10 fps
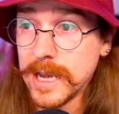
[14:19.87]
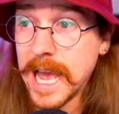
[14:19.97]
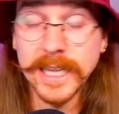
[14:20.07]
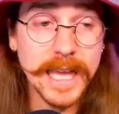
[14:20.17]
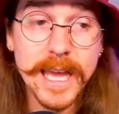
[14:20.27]

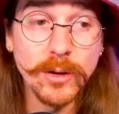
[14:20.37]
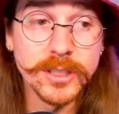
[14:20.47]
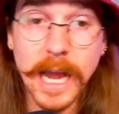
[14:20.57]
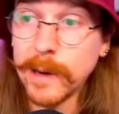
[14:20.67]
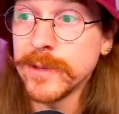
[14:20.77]
And then they don't
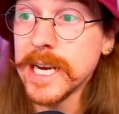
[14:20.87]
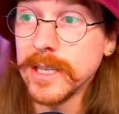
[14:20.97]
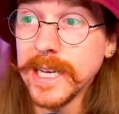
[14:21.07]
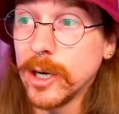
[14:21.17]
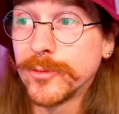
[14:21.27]
stop there.
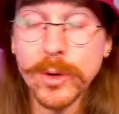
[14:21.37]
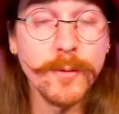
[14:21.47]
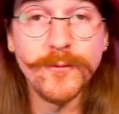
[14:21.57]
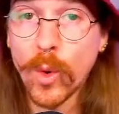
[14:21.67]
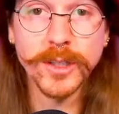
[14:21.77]
They go through
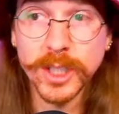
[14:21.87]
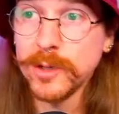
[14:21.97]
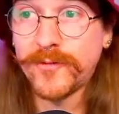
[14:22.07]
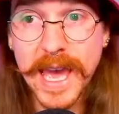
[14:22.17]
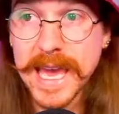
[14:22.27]
in 4
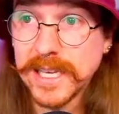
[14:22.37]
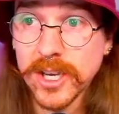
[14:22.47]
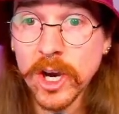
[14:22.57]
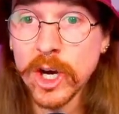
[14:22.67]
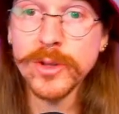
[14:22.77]
2 FaZe,
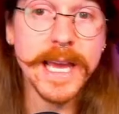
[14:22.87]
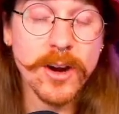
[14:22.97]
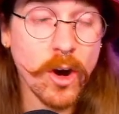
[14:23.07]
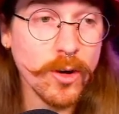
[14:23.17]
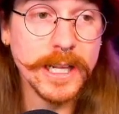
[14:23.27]
who they
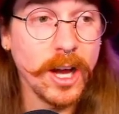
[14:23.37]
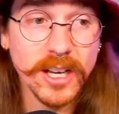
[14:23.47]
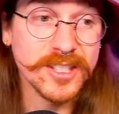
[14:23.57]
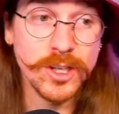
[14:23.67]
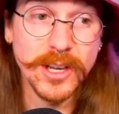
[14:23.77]
had already
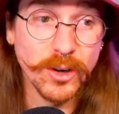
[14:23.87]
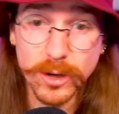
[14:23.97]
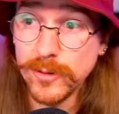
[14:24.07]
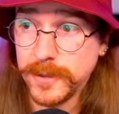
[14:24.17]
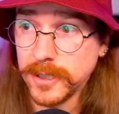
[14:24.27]
lost to in
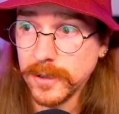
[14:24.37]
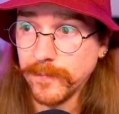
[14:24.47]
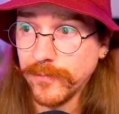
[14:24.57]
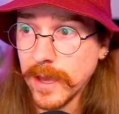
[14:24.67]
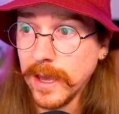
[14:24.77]
groups.
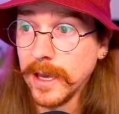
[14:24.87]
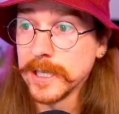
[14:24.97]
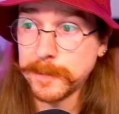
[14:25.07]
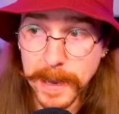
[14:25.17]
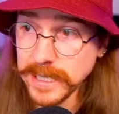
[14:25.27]

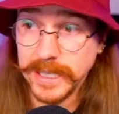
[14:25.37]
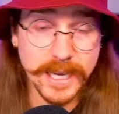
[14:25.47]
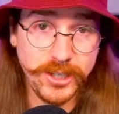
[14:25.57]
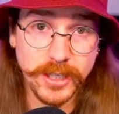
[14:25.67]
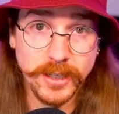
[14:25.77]
Space
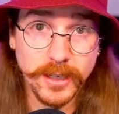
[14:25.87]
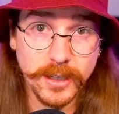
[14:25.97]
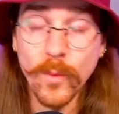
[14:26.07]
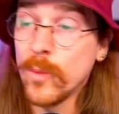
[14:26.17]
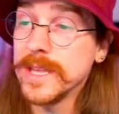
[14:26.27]
Station,
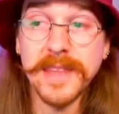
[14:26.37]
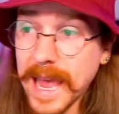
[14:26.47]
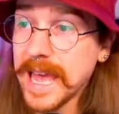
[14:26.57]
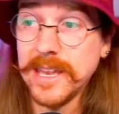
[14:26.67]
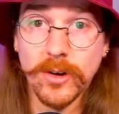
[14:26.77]
with
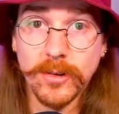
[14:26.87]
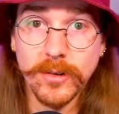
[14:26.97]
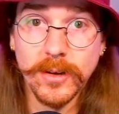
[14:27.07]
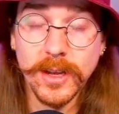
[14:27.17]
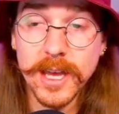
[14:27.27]
Daniel
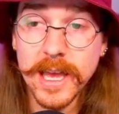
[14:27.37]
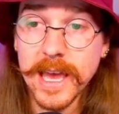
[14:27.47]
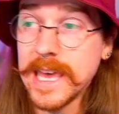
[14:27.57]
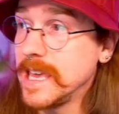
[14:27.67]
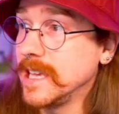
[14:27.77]

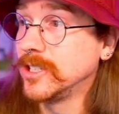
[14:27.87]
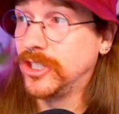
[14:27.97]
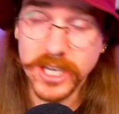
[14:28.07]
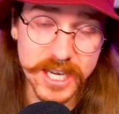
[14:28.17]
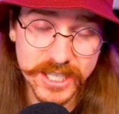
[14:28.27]
is
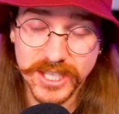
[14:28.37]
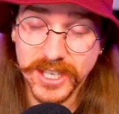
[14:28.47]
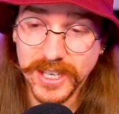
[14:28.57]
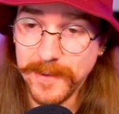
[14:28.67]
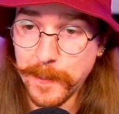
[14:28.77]
just,
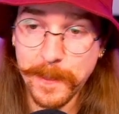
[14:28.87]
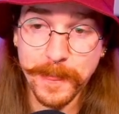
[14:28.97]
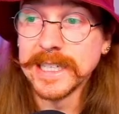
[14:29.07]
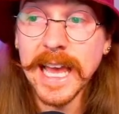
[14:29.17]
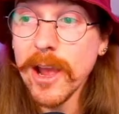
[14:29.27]

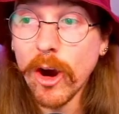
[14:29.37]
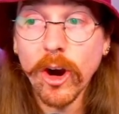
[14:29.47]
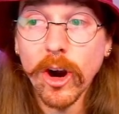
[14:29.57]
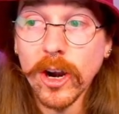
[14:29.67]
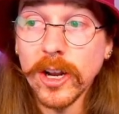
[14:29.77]
they
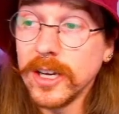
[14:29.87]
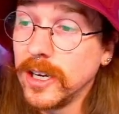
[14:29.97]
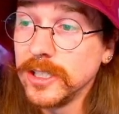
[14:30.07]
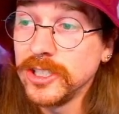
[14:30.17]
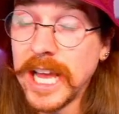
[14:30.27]
are,
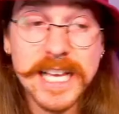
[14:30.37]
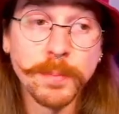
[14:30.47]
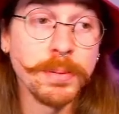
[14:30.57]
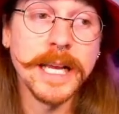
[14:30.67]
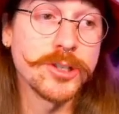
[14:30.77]
it's a
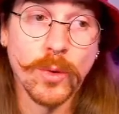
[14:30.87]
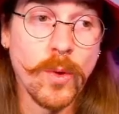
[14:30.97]
pleasure to